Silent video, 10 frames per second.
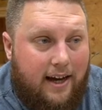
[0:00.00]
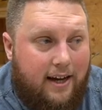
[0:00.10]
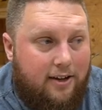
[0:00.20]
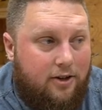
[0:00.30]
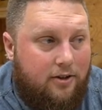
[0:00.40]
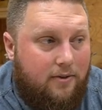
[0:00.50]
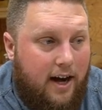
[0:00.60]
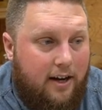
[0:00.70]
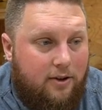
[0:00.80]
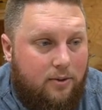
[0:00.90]
how do you
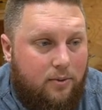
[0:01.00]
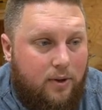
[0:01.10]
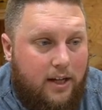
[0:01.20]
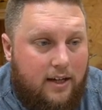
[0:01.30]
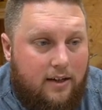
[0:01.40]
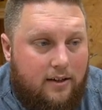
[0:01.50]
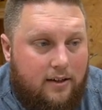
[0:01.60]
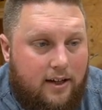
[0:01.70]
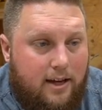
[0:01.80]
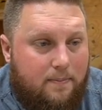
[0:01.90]
how do you
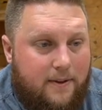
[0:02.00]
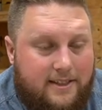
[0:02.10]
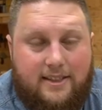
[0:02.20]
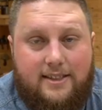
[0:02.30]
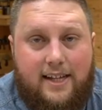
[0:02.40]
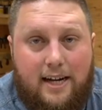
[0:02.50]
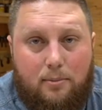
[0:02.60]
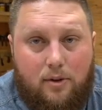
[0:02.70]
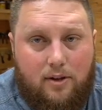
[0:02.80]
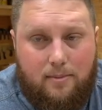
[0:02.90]
keep this
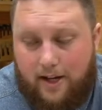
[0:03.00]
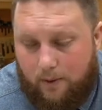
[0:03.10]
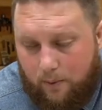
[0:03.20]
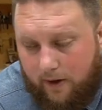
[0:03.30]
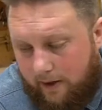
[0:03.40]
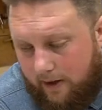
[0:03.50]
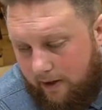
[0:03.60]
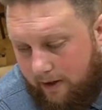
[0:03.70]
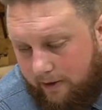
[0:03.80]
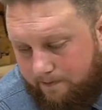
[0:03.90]
sustainable and make it work?
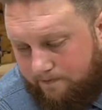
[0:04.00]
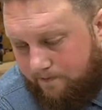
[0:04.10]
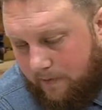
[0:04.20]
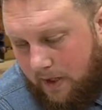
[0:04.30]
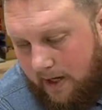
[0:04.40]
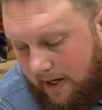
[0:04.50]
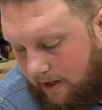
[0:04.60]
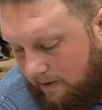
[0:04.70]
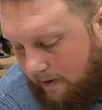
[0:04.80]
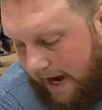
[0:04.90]
You know, how
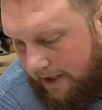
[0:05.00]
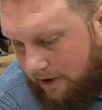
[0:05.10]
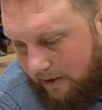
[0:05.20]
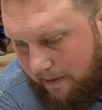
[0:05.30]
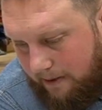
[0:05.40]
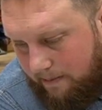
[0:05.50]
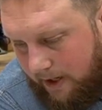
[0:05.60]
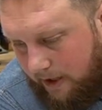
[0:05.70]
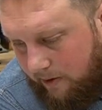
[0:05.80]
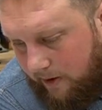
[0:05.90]
do you actually make
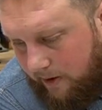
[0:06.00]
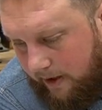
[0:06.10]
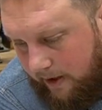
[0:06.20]
money doing it?